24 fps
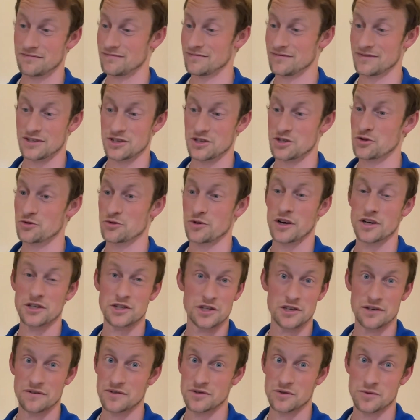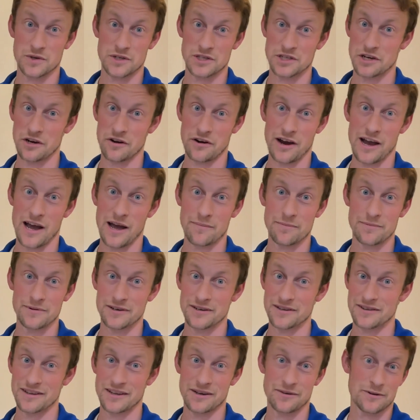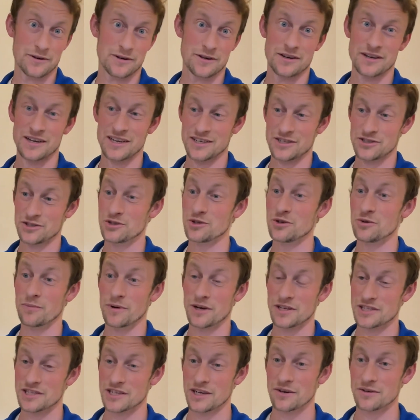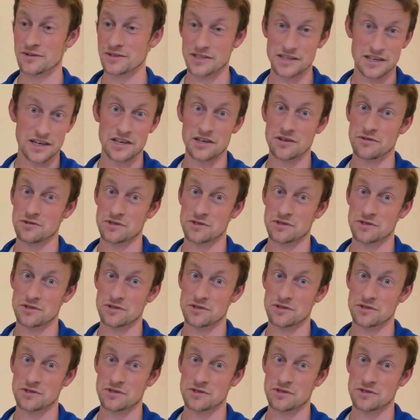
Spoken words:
destruction of switchgear happened and they were 2 months out to get new